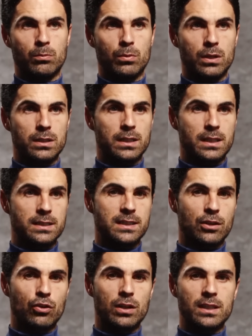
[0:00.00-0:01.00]
Well, that it's
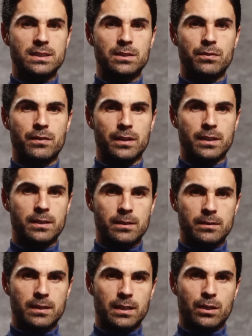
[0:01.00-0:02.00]
a collective thing.
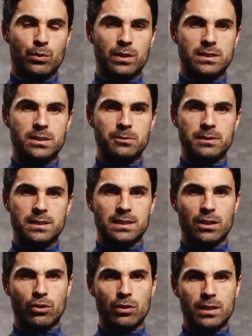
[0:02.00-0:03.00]
Like creativity is
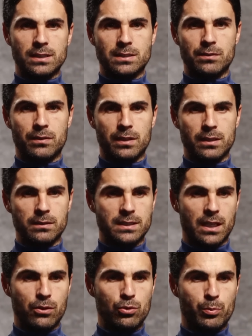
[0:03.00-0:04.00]
a collective thing. It's
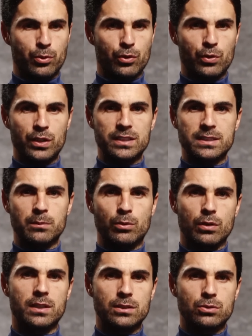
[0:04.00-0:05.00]
how you progress the
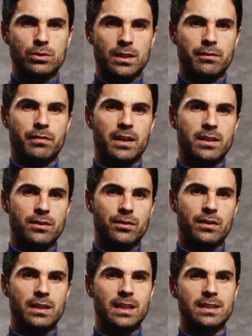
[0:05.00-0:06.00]
ball into the final
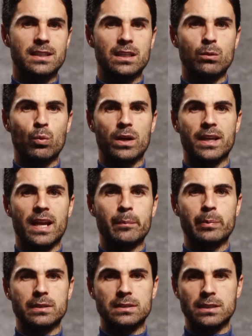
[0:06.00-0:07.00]
set, and then what
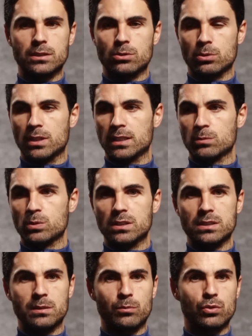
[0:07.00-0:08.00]
happens into that, which
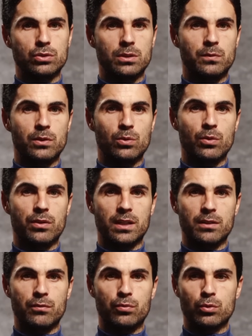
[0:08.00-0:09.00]
is the most difficult
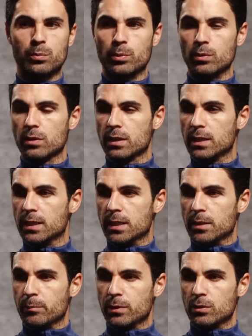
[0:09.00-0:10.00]
thing in football,
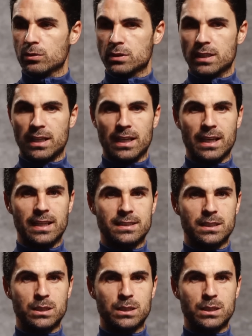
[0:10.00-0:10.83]
because there are less